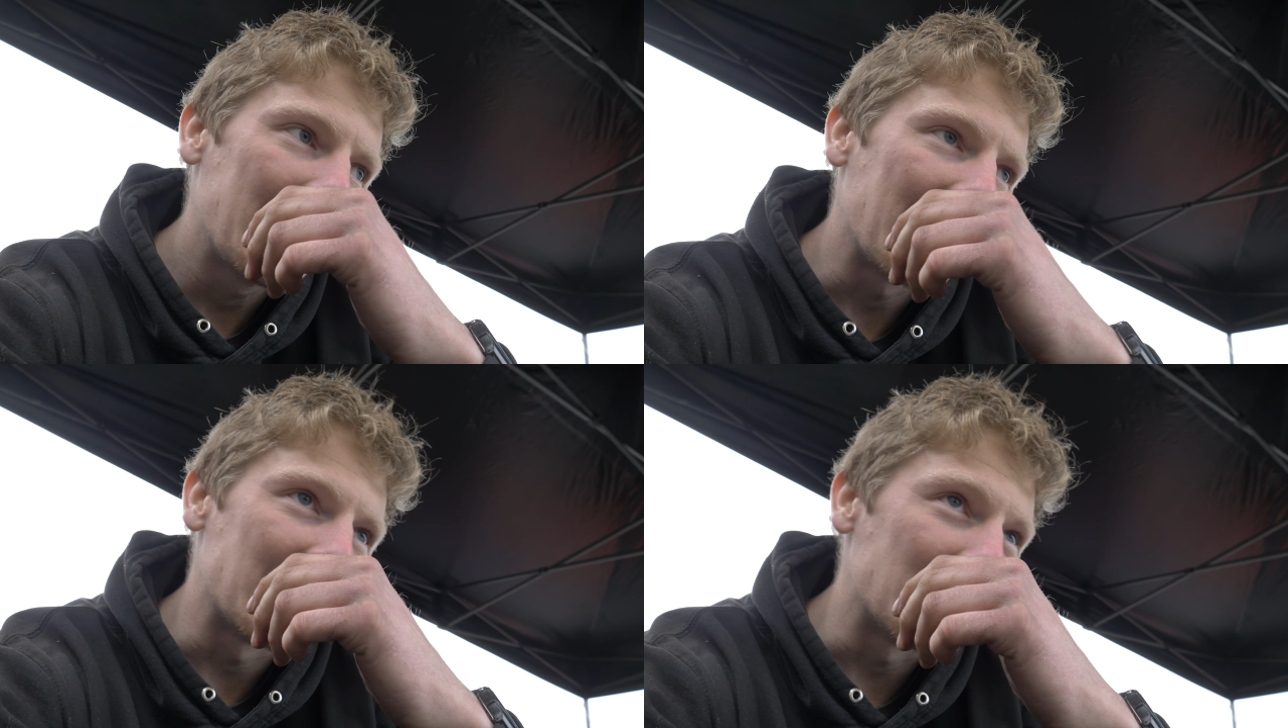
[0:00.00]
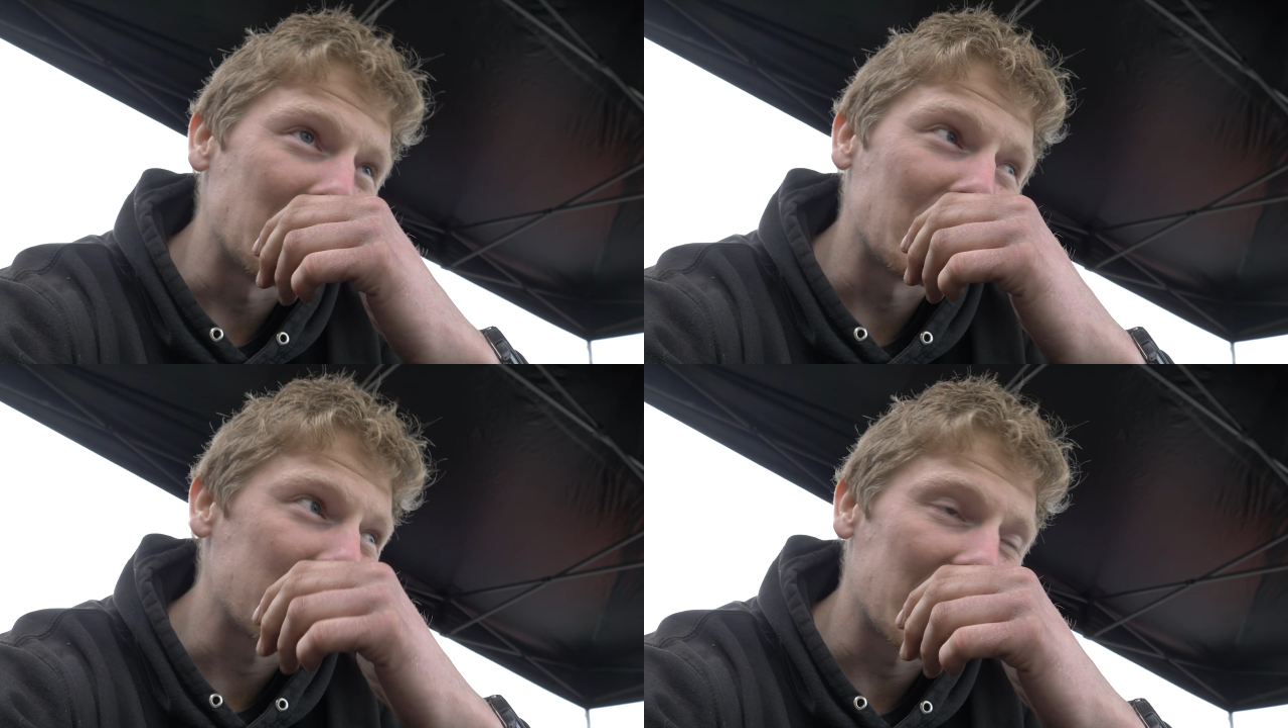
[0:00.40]
And then it
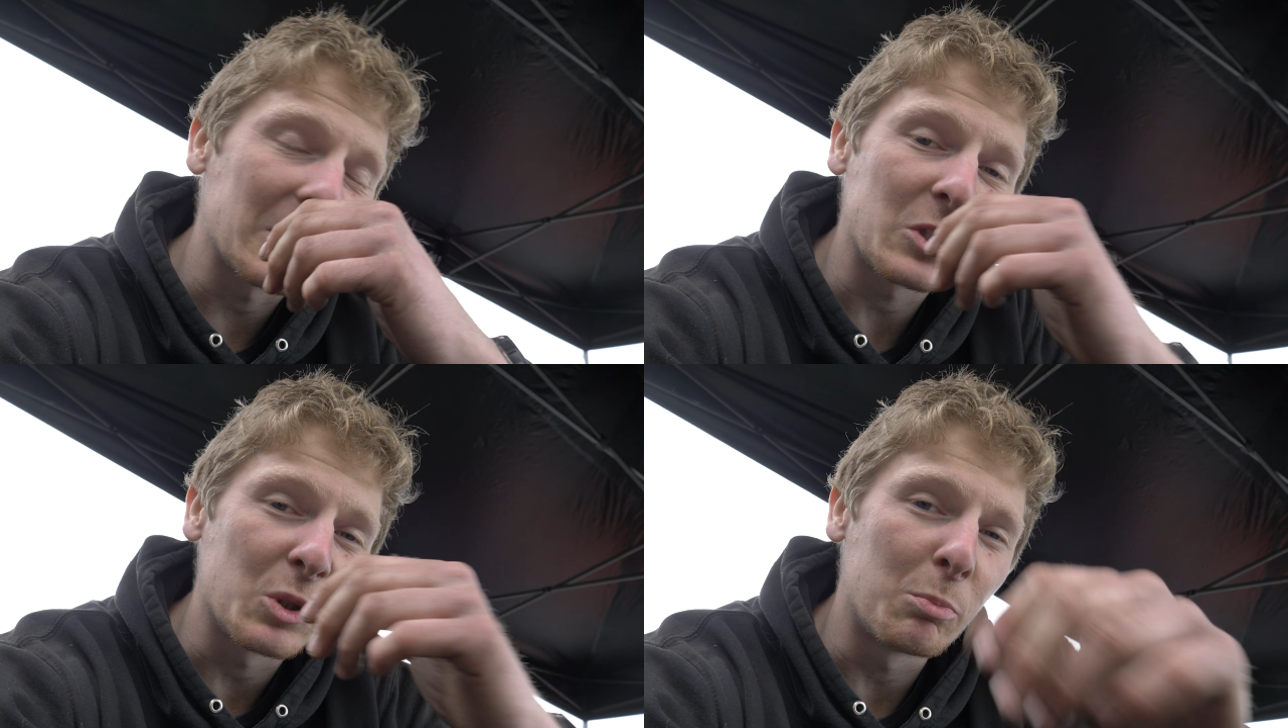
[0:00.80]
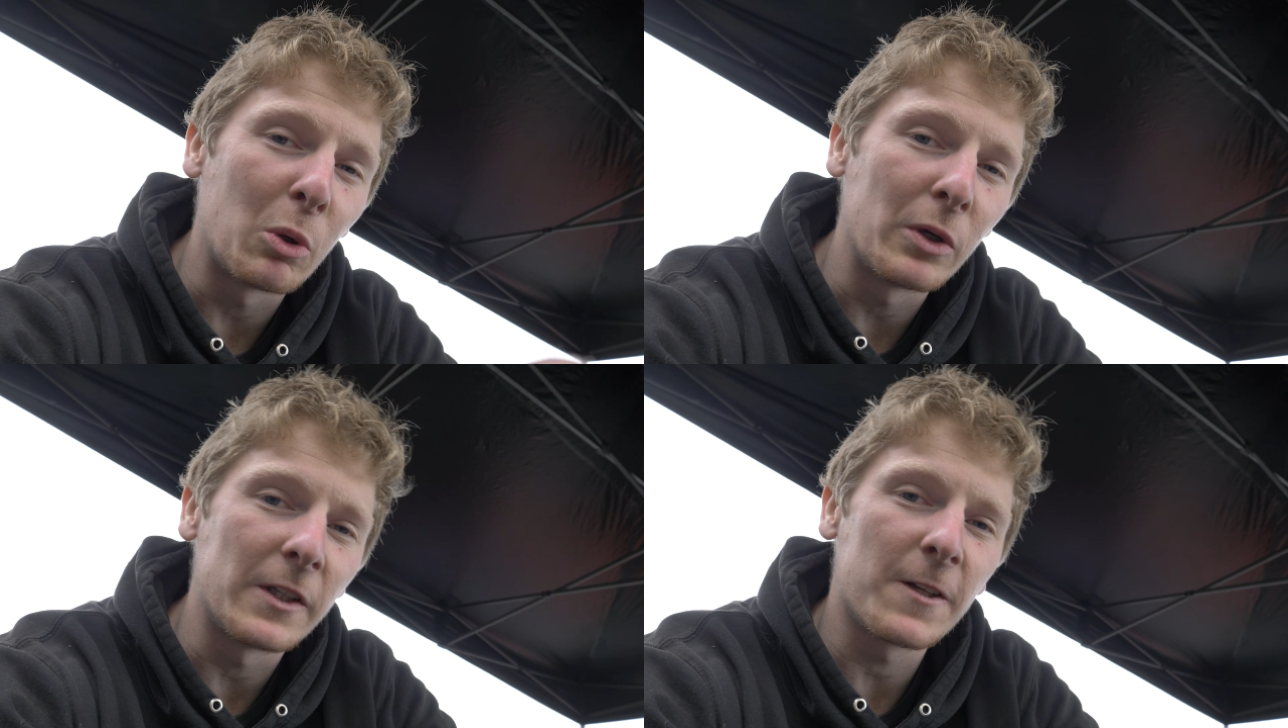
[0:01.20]
looks like at some
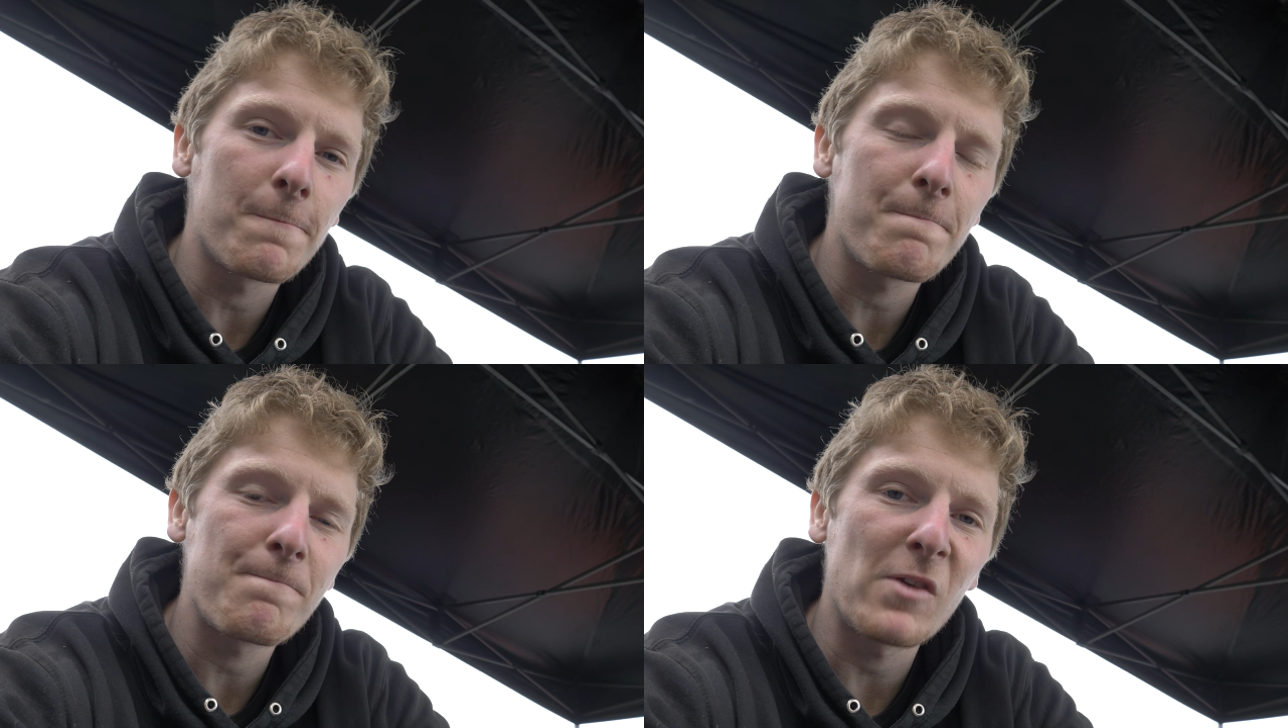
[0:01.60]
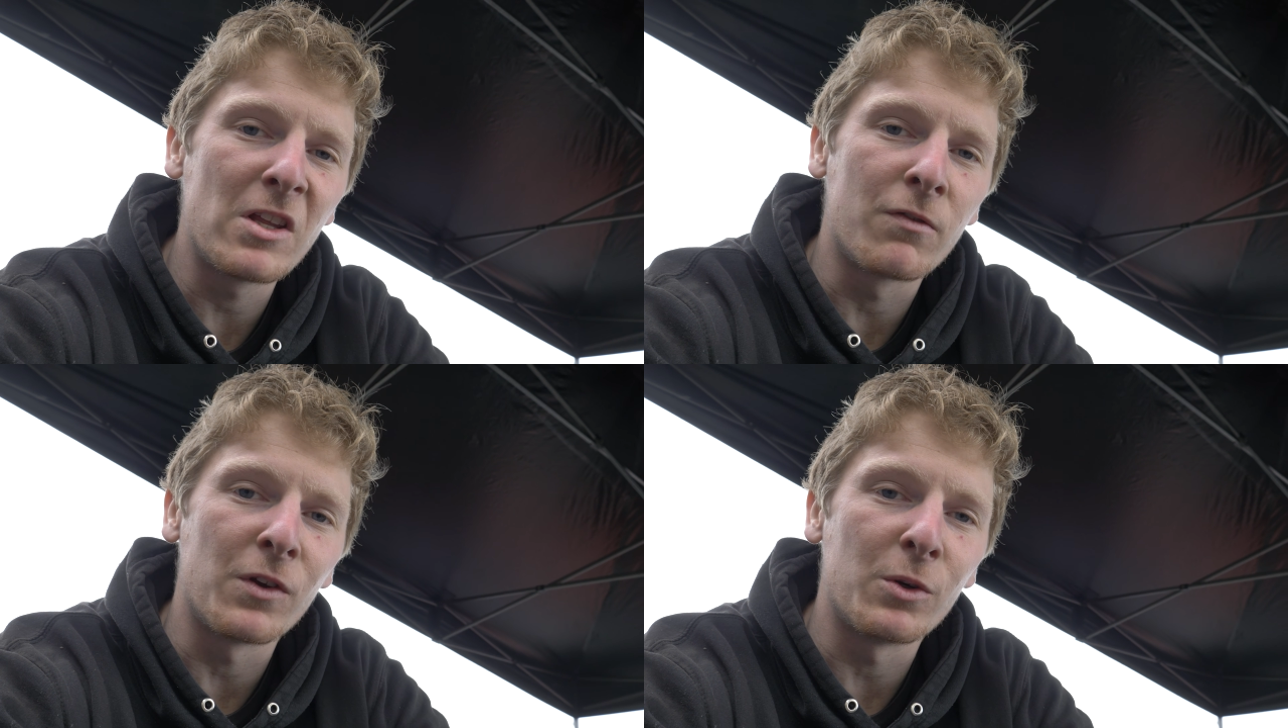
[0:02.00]
point
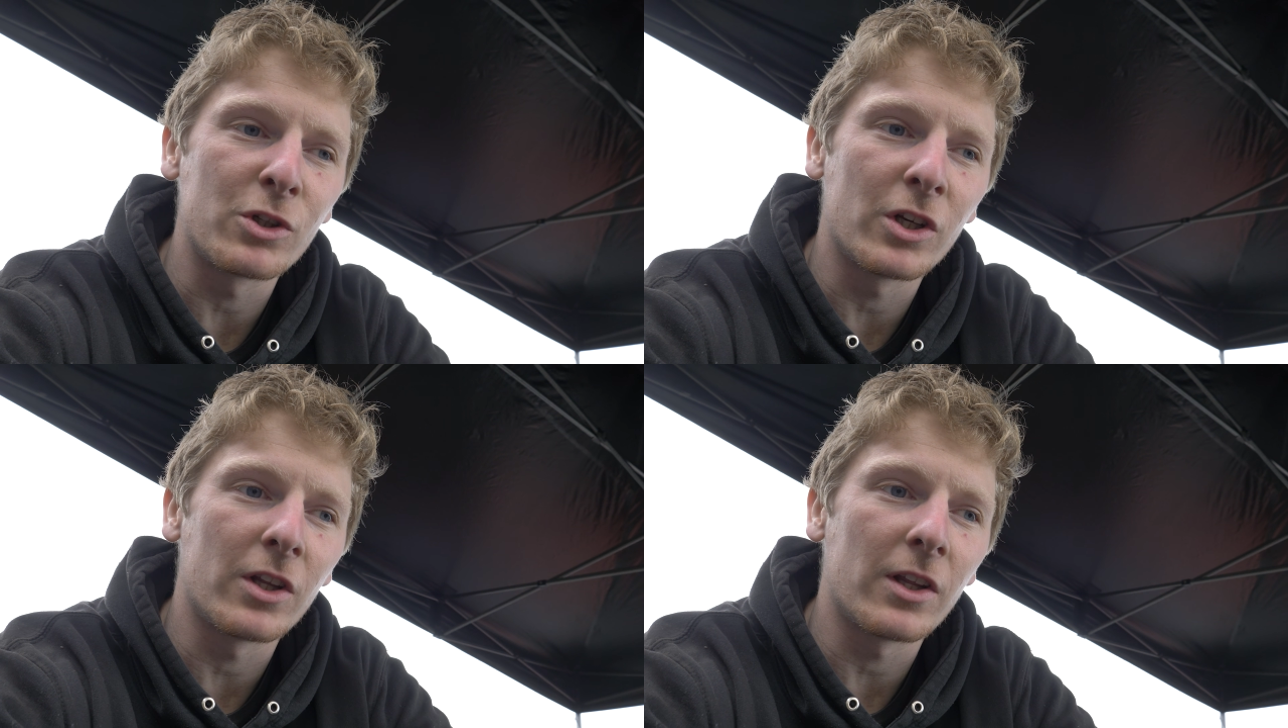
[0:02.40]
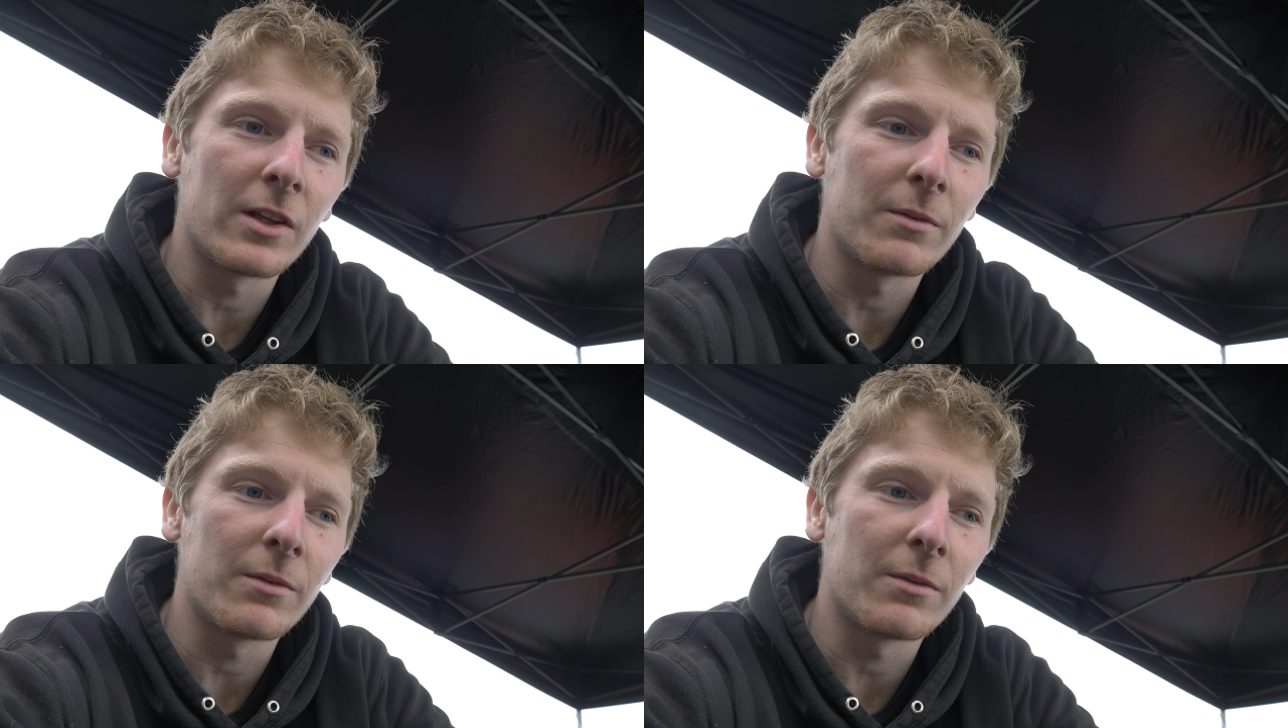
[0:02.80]
in the future,